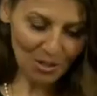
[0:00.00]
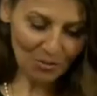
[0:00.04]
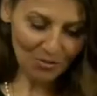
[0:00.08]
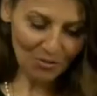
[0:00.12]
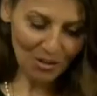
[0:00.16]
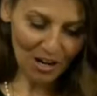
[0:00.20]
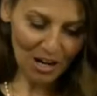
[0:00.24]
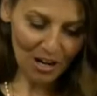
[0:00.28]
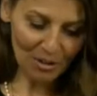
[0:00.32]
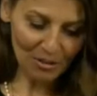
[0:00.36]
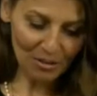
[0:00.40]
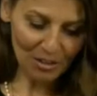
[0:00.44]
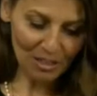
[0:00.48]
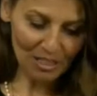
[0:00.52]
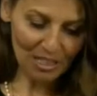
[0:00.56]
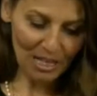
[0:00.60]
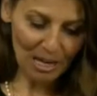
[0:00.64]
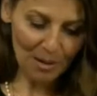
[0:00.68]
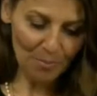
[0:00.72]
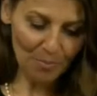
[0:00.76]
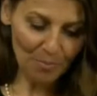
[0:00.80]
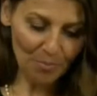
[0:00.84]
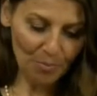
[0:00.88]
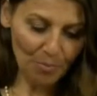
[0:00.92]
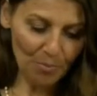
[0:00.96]
far as
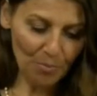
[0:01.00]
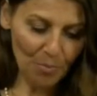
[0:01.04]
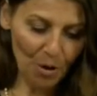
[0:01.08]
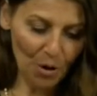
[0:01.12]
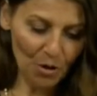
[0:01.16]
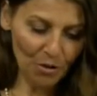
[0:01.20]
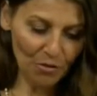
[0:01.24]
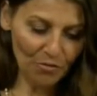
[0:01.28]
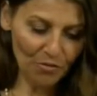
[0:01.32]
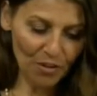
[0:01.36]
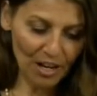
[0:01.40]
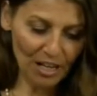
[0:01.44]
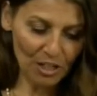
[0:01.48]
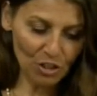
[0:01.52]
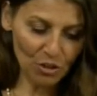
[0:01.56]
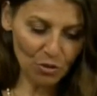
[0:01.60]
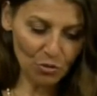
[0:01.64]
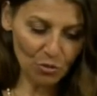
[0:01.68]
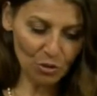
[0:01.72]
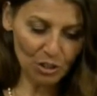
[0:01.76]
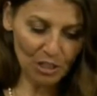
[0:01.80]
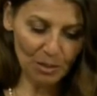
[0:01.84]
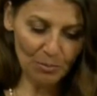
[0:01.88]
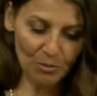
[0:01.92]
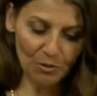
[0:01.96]

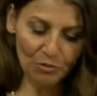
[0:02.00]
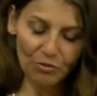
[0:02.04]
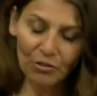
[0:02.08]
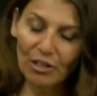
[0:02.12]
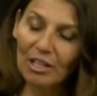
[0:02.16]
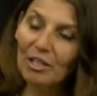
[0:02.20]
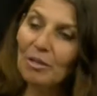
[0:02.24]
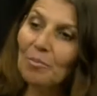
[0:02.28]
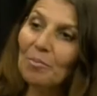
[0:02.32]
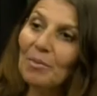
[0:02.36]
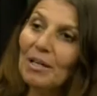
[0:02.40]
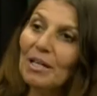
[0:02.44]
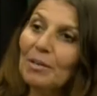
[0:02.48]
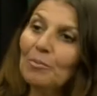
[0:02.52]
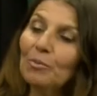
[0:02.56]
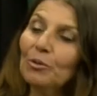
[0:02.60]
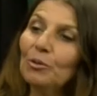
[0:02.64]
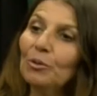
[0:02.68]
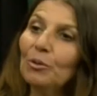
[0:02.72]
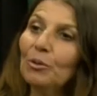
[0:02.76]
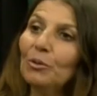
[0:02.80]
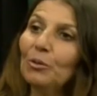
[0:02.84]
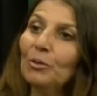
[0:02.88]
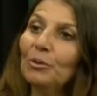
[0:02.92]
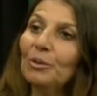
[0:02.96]
motivational tips for other
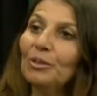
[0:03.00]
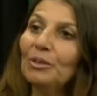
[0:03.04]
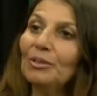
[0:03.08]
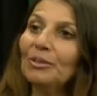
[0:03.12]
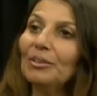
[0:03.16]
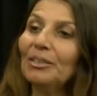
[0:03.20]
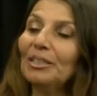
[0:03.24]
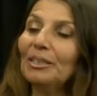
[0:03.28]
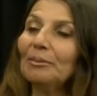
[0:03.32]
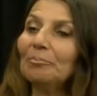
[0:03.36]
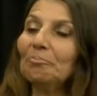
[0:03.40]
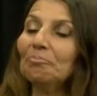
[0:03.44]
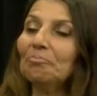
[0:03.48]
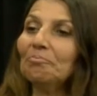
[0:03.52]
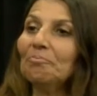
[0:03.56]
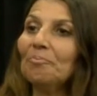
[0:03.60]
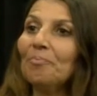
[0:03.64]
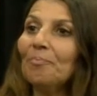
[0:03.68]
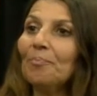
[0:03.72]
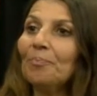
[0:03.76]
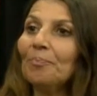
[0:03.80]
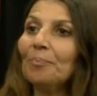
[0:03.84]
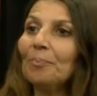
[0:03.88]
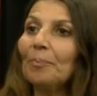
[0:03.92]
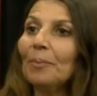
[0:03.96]
people who are
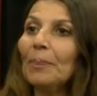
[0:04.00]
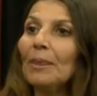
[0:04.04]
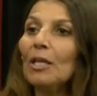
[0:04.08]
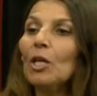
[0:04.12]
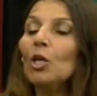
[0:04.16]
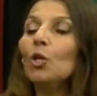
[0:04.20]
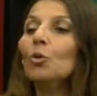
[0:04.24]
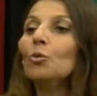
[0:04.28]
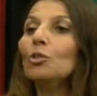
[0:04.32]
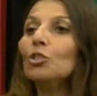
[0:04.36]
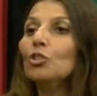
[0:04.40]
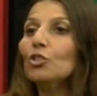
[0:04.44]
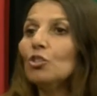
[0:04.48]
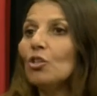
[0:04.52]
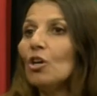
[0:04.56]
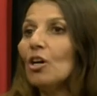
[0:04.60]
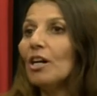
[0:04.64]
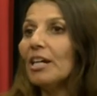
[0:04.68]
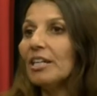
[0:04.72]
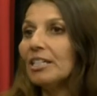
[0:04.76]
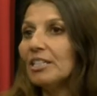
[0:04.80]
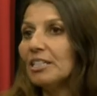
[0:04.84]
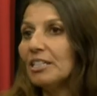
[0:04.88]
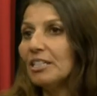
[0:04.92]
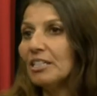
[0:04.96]

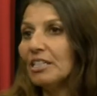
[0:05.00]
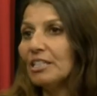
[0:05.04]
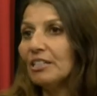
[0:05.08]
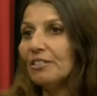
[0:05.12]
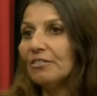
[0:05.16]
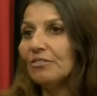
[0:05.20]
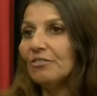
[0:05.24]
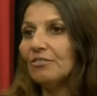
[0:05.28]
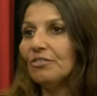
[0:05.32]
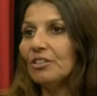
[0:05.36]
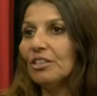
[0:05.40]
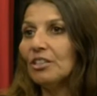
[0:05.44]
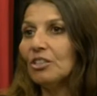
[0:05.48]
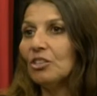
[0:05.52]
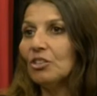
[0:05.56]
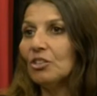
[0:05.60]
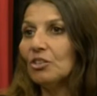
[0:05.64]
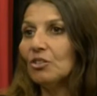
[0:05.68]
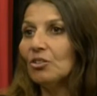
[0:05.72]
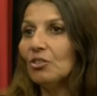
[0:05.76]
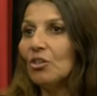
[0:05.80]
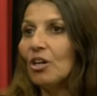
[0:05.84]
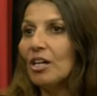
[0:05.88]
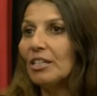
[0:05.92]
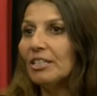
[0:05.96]
trying to get fit
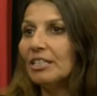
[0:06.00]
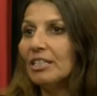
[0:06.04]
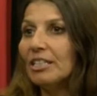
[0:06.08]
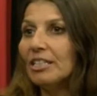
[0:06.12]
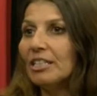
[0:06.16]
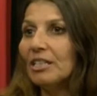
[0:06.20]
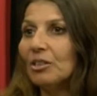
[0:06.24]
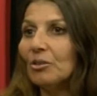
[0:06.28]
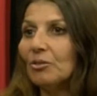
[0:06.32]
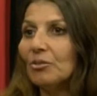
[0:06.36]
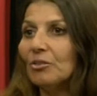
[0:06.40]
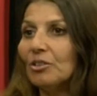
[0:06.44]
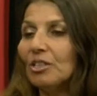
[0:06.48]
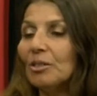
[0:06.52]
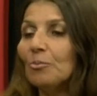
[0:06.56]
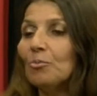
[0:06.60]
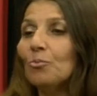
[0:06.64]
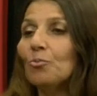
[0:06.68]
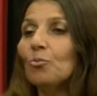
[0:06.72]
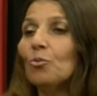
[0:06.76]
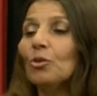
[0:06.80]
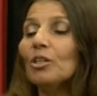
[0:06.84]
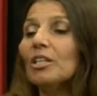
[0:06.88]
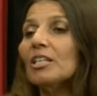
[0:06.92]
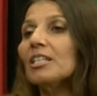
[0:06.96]
and trying to get healthy
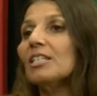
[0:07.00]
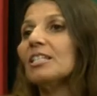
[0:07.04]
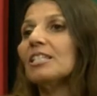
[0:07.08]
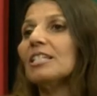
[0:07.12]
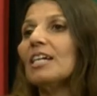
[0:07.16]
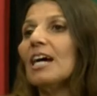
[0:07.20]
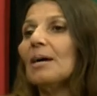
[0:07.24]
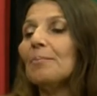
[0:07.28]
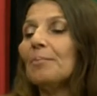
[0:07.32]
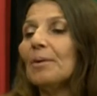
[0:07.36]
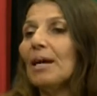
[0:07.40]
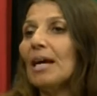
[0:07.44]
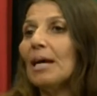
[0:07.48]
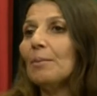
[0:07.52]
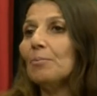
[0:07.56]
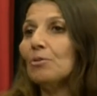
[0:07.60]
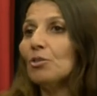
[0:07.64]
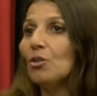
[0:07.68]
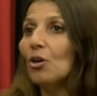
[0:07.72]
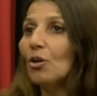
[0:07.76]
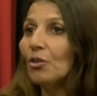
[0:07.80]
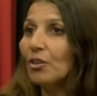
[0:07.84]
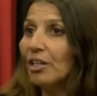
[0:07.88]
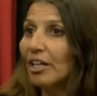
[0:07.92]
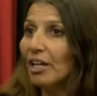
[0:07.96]
and want to start
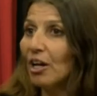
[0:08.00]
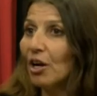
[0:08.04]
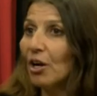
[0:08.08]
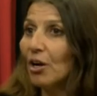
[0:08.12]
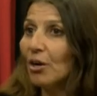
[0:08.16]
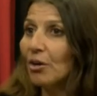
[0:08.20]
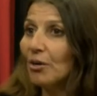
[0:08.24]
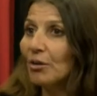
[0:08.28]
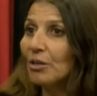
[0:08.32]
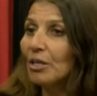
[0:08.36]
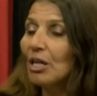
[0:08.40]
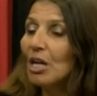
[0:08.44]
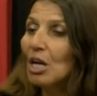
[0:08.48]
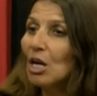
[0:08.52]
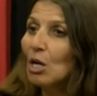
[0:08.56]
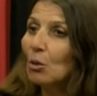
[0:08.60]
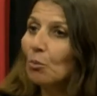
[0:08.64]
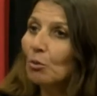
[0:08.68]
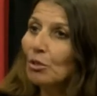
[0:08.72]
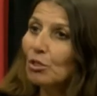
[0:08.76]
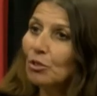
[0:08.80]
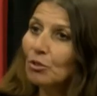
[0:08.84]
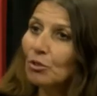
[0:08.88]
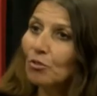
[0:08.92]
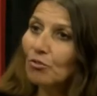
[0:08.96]
perhaps on their
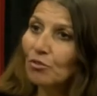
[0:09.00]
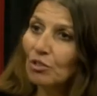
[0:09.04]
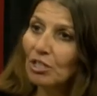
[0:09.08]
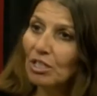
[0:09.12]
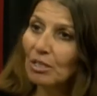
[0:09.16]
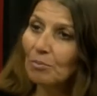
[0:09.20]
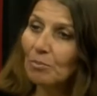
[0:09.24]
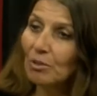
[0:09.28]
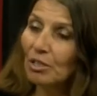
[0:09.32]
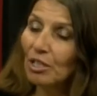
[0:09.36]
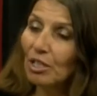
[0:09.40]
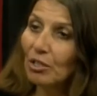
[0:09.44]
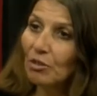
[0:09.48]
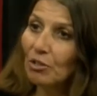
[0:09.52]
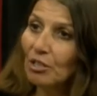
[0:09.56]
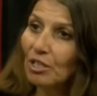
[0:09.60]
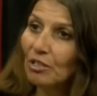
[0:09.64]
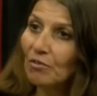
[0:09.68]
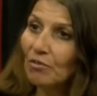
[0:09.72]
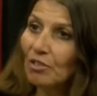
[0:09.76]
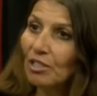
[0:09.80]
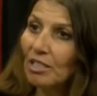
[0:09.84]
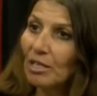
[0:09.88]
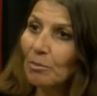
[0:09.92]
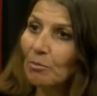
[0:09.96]
own, what sort of tips can you
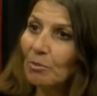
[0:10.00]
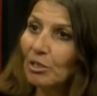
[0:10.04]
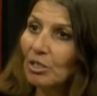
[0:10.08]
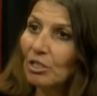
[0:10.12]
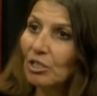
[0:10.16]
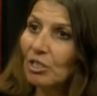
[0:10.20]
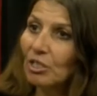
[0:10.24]
give someone to